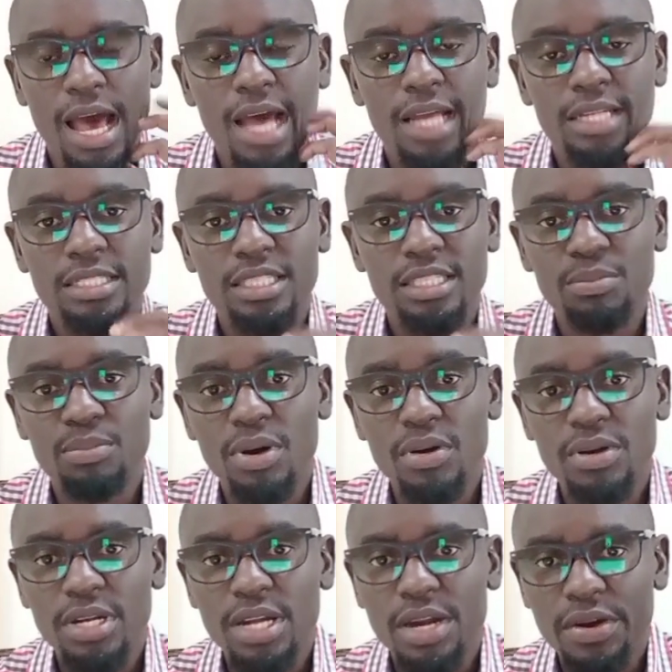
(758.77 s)
and the
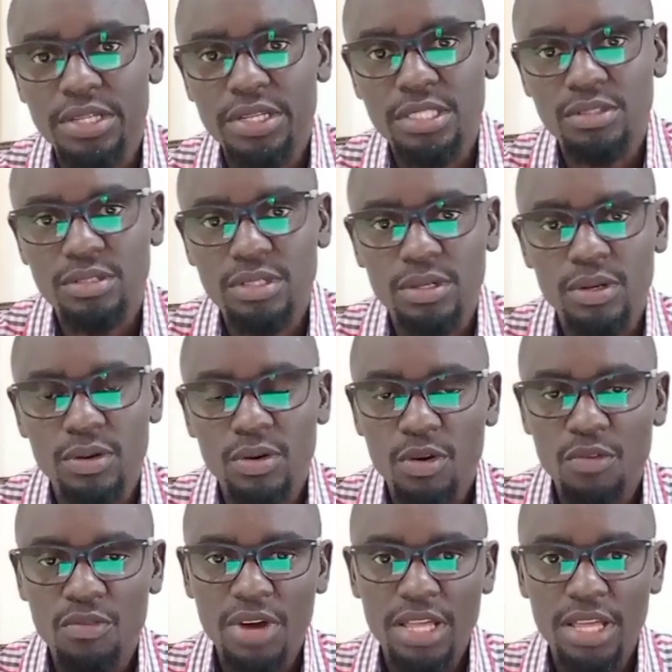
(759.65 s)
boundaries
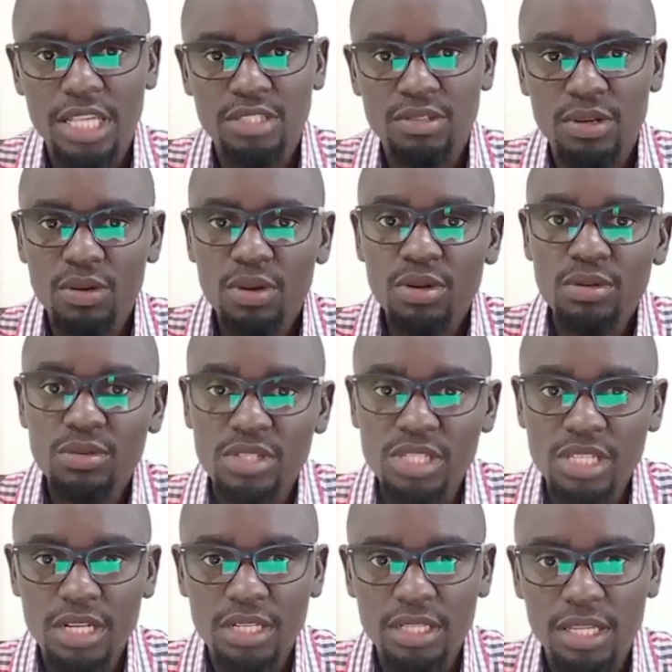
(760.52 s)
of others. You're going to
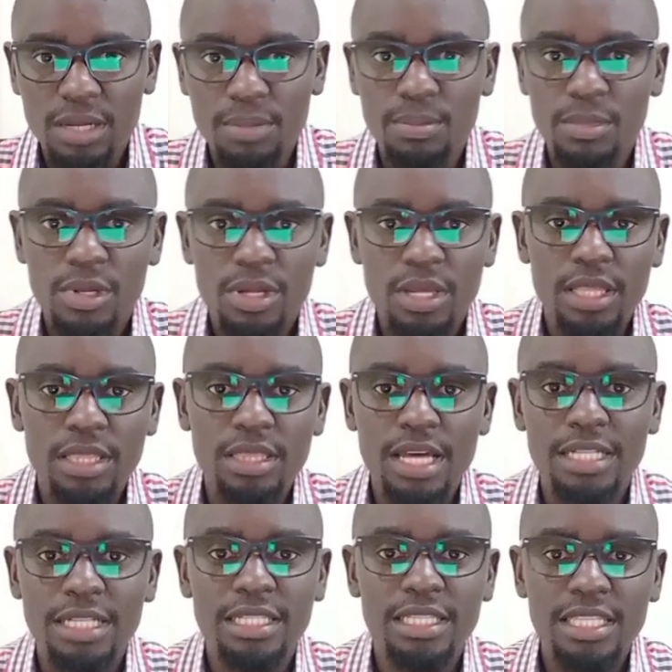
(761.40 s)
set them
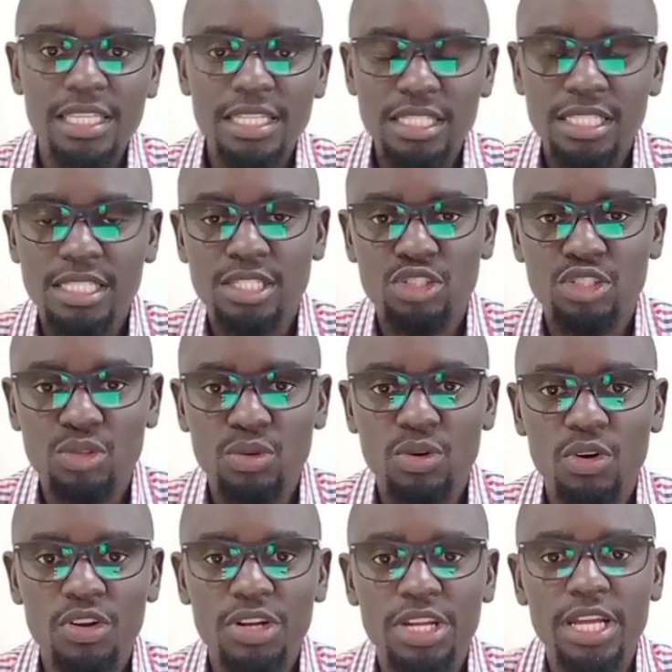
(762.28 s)
that this
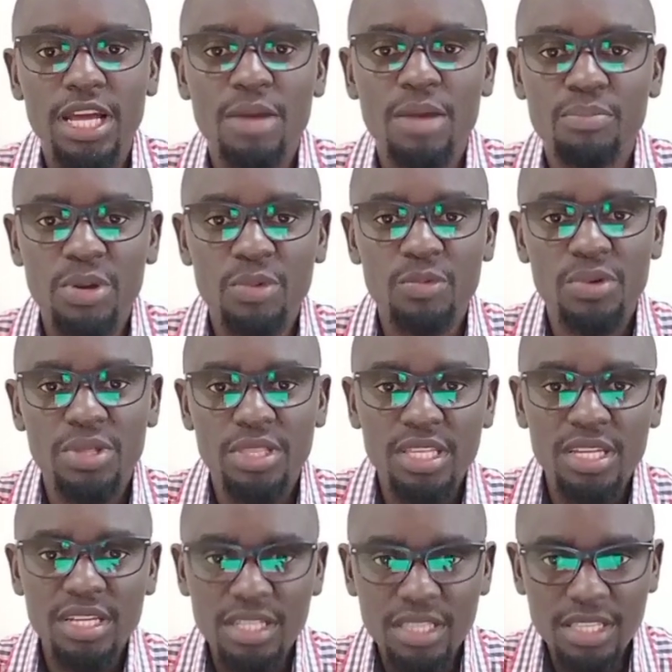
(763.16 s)
should only happen
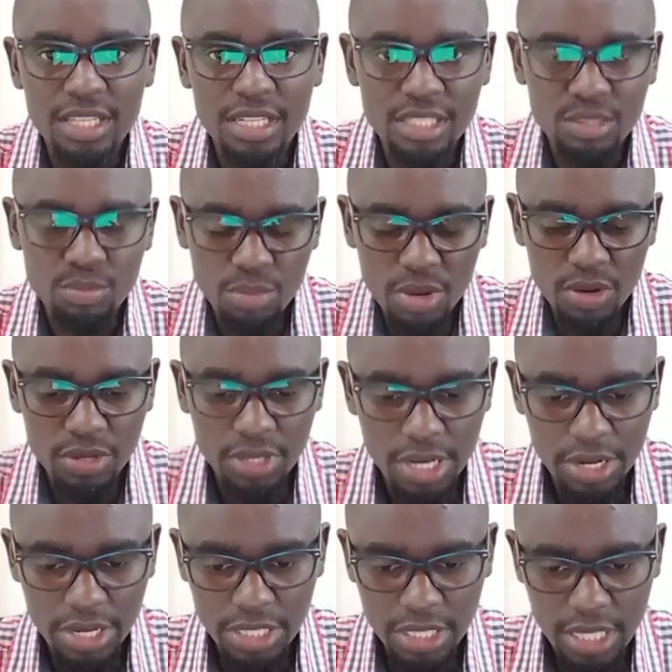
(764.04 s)
within these
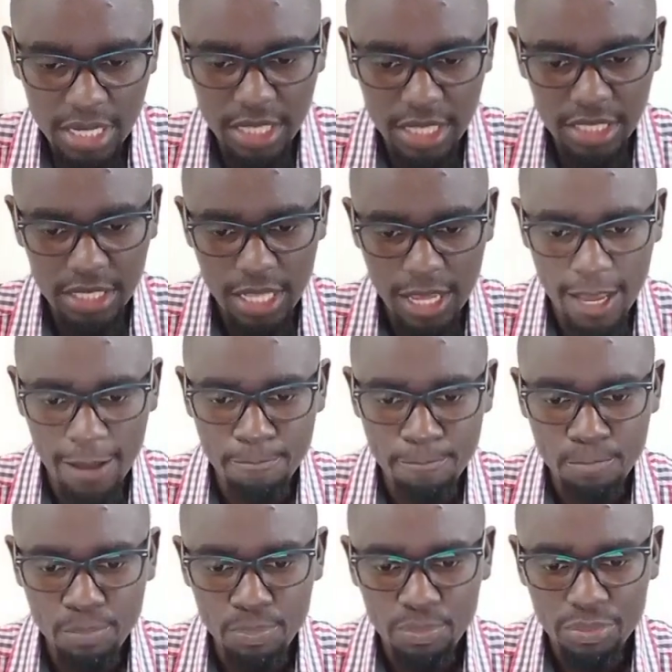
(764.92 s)
boundaries that is there.
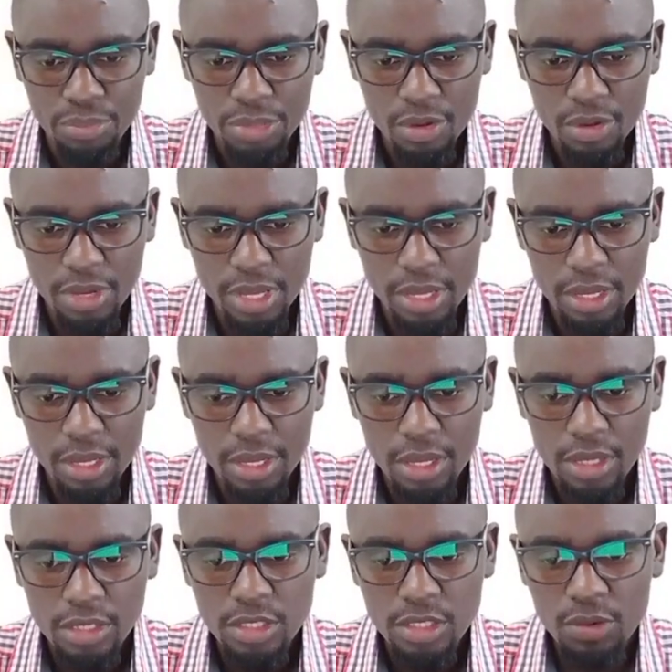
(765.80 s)
Okay,
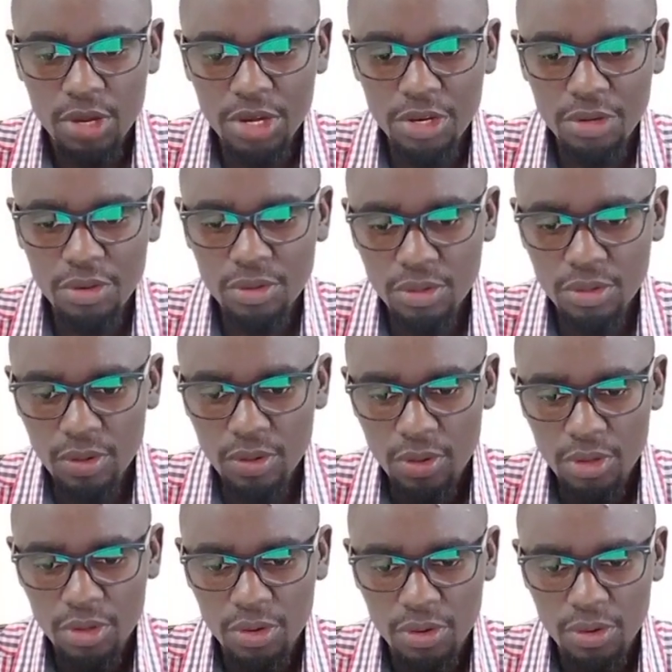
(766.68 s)
so when you
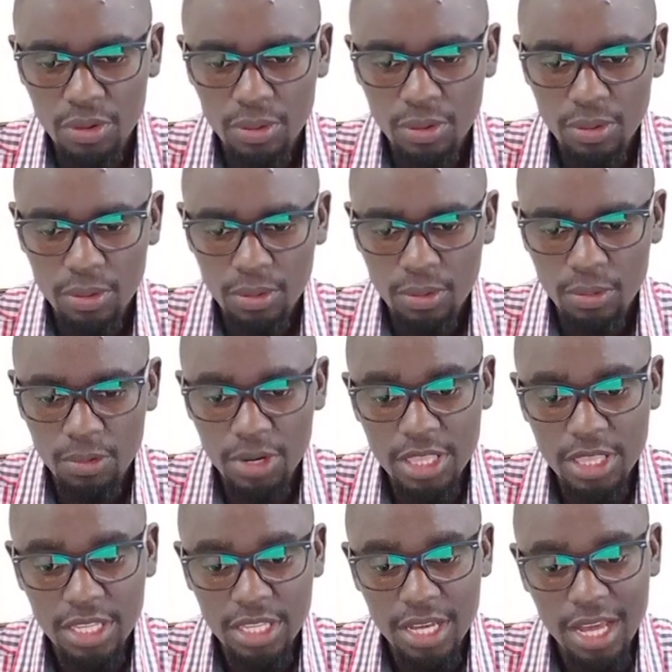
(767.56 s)
know your
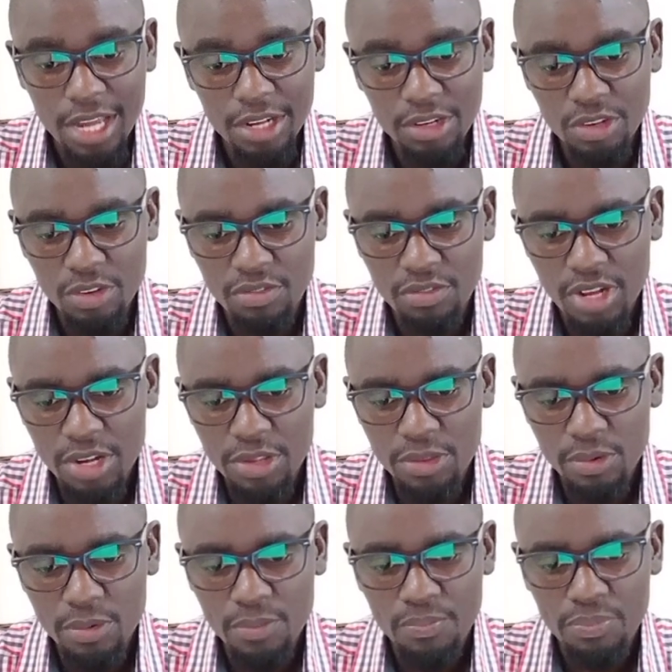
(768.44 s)
worthy and your
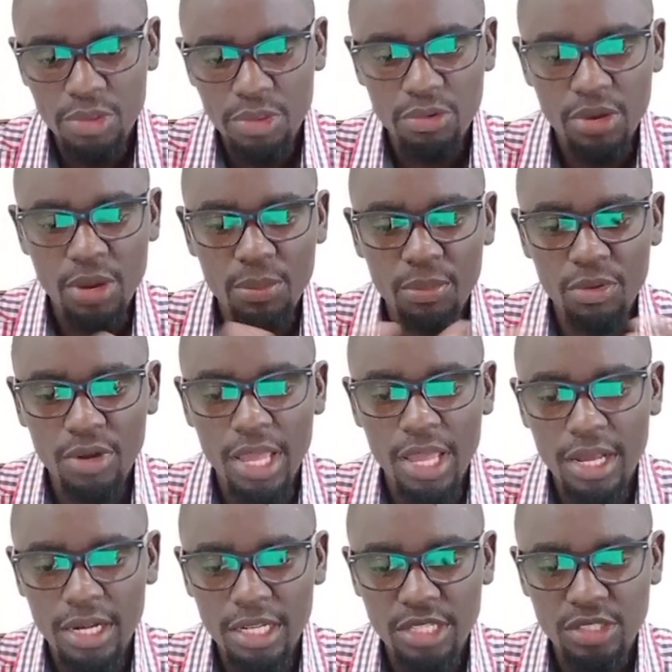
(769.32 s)
value, you're more
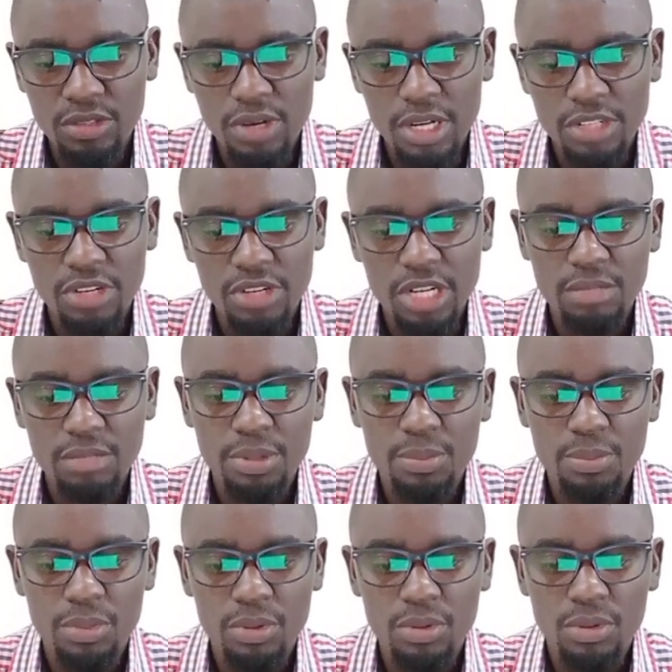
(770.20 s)
likely to attract
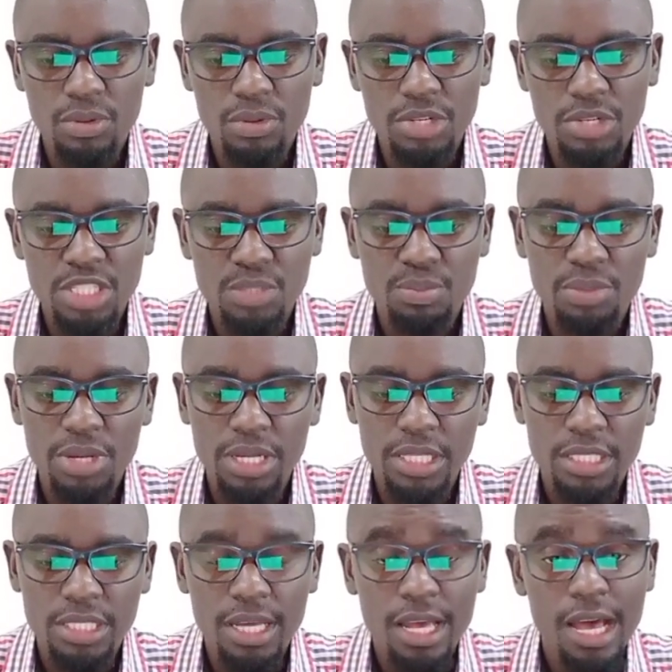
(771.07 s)
people who
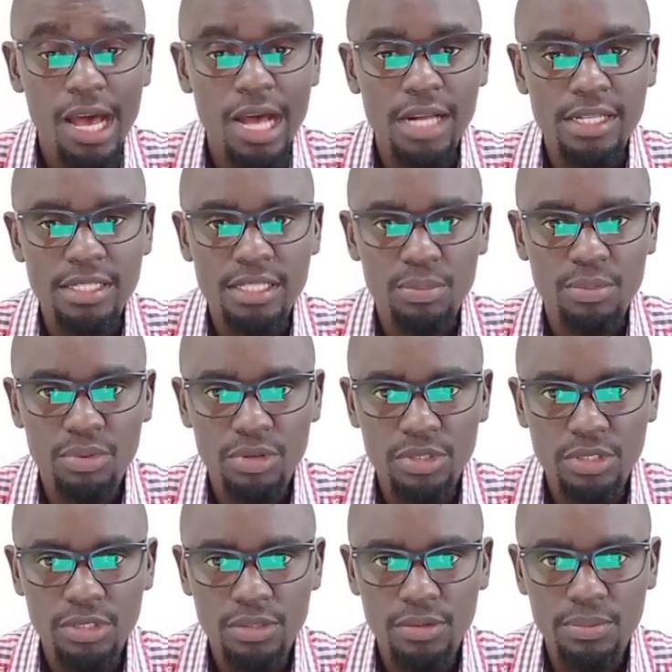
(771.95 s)
respect and
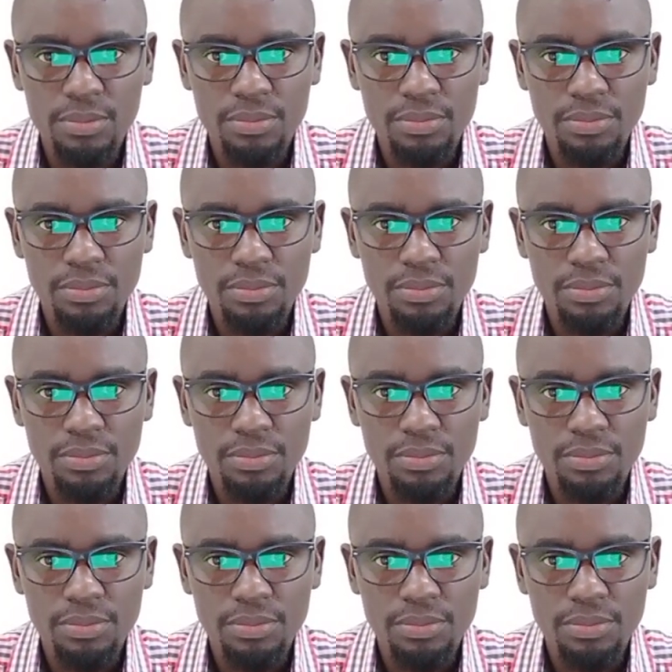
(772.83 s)
support you.